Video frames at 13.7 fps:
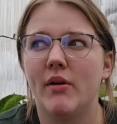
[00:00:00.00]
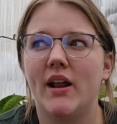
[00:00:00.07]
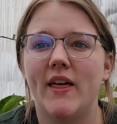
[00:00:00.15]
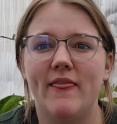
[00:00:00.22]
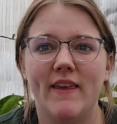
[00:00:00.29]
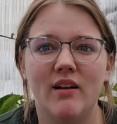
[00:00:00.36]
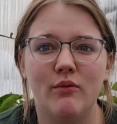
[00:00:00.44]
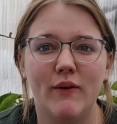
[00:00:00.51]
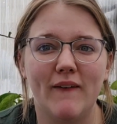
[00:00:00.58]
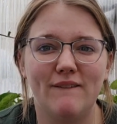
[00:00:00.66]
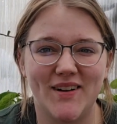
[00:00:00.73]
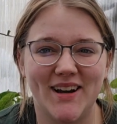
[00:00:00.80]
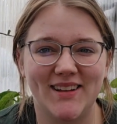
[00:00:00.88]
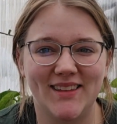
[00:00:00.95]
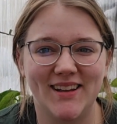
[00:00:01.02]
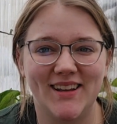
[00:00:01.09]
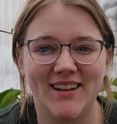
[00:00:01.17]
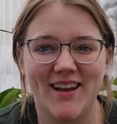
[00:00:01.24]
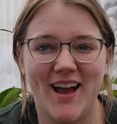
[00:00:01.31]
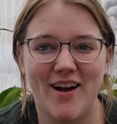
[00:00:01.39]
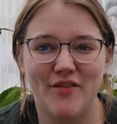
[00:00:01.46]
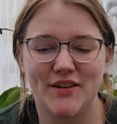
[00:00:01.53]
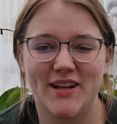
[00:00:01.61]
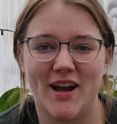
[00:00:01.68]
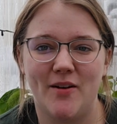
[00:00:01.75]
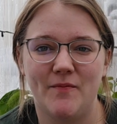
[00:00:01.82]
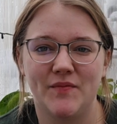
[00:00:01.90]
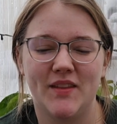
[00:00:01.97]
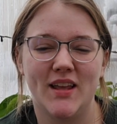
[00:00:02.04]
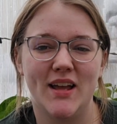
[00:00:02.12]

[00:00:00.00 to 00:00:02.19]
But I think we finally have it down.